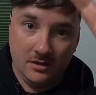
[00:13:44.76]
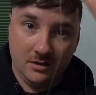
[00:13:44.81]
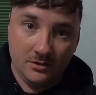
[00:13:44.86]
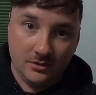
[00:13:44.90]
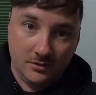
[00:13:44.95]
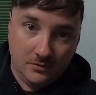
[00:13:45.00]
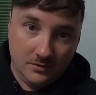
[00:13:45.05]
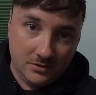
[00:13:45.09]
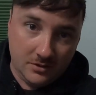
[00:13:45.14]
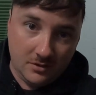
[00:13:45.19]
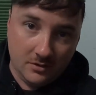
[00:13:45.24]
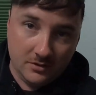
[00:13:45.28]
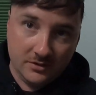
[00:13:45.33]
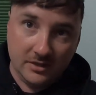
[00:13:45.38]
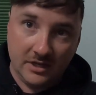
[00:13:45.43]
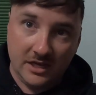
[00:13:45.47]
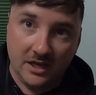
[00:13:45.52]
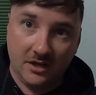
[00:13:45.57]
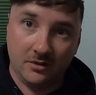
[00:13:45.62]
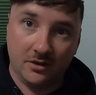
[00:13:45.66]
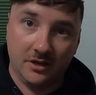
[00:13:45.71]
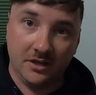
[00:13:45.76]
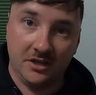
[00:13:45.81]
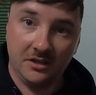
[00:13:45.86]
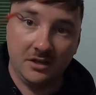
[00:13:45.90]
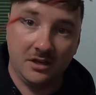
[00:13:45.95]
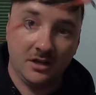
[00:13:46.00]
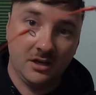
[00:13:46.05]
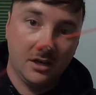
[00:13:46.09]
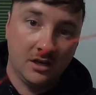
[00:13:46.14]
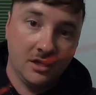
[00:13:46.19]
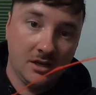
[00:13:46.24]
so it's all slacklined.
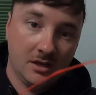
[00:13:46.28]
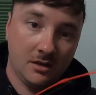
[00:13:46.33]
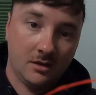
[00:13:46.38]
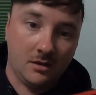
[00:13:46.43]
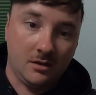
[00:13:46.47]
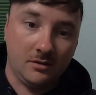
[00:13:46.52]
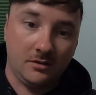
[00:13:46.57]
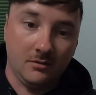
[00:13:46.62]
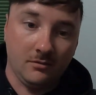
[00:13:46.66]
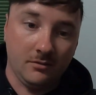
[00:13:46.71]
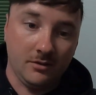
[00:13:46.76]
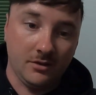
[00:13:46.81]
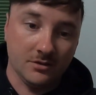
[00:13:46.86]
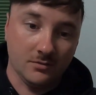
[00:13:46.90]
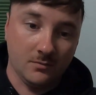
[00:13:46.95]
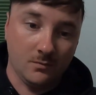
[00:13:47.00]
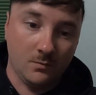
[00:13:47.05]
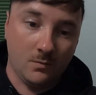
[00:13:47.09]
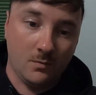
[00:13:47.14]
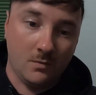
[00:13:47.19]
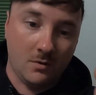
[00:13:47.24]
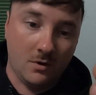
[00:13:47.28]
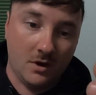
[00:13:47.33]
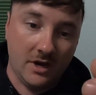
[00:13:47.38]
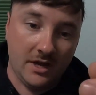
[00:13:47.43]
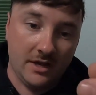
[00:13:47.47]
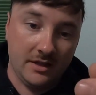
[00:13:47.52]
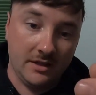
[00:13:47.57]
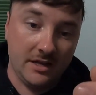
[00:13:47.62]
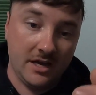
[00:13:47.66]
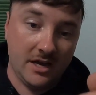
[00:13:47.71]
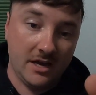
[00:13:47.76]
The reason
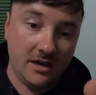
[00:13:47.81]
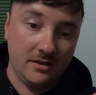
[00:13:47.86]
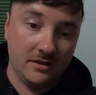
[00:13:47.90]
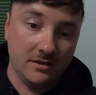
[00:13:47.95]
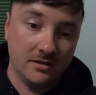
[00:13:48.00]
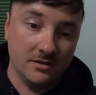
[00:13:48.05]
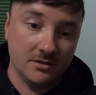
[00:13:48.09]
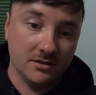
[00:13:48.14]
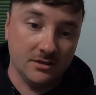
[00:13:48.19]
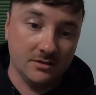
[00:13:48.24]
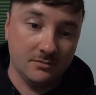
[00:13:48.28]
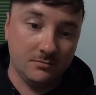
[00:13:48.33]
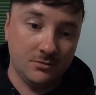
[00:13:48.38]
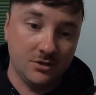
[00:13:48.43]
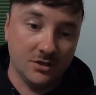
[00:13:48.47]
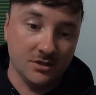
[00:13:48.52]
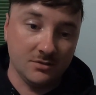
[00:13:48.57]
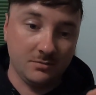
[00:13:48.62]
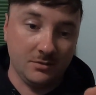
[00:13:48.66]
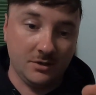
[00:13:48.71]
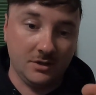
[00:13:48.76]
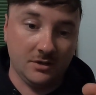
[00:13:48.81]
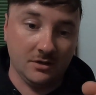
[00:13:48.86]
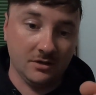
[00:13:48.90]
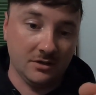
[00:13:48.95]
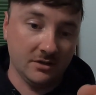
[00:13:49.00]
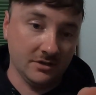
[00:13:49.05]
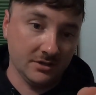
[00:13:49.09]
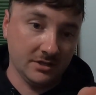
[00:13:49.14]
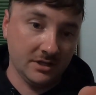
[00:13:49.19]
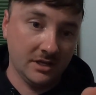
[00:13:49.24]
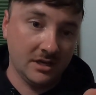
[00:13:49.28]
why that is just
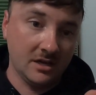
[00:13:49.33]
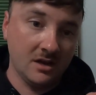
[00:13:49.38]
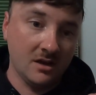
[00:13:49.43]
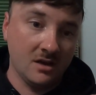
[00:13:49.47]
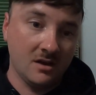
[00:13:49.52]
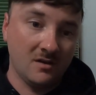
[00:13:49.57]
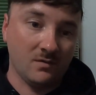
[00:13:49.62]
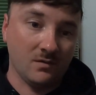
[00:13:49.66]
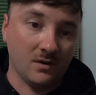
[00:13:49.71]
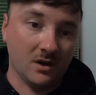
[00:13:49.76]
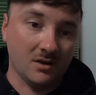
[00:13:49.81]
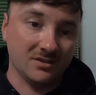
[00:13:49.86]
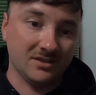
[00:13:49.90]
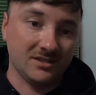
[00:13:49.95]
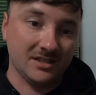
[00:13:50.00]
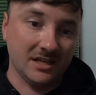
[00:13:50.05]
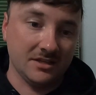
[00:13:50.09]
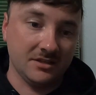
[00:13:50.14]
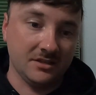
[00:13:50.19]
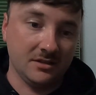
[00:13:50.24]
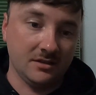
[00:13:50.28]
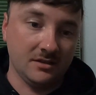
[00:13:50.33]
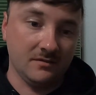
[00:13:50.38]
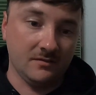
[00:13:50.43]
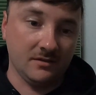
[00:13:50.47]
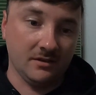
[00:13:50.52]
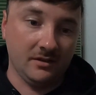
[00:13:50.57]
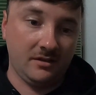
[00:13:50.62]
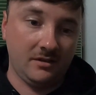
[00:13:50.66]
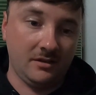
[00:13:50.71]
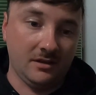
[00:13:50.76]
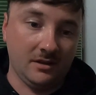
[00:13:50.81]
because for how sensitive
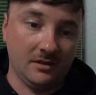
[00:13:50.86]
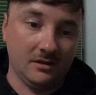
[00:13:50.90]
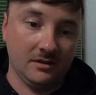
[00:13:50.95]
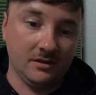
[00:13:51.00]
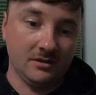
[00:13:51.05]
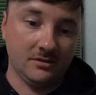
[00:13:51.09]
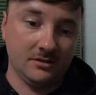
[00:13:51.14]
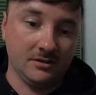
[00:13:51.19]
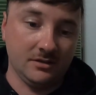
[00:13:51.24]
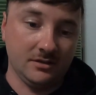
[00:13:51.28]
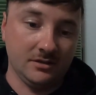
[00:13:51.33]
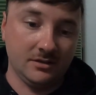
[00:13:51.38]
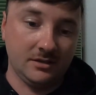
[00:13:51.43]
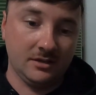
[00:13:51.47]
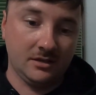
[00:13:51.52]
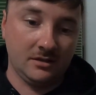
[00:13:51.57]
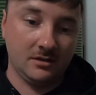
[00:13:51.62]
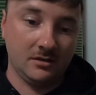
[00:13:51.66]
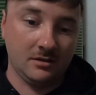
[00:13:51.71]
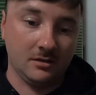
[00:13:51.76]
and thin this is,